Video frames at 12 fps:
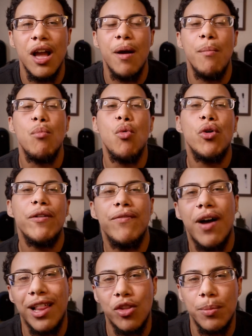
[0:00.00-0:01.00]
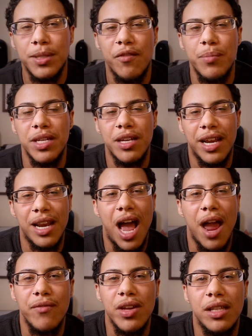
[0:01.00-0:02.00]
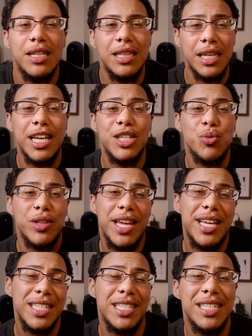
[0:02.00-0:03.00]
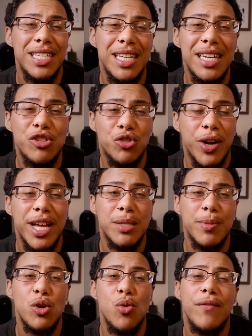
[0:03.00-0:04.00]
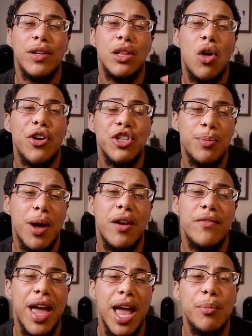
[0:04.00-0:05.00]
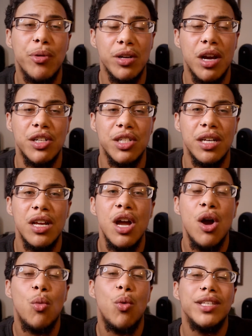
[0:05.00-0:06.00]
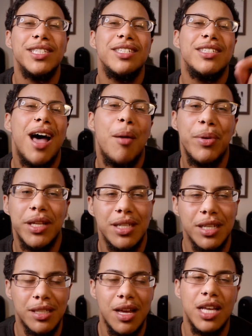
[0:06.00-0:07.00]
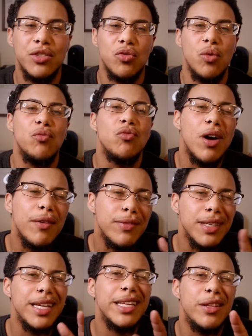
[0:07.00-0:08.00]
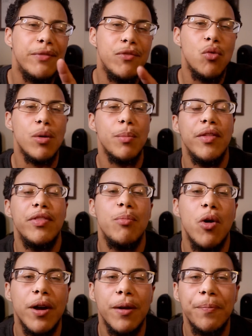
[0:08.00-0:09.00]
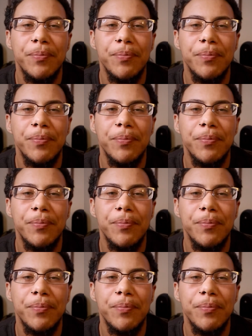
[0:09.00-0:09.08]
More follow-ups have been done at IV clinics where they can see trans men who have a large amount of egg production once stopping testosterone, roughly at the four-month mark.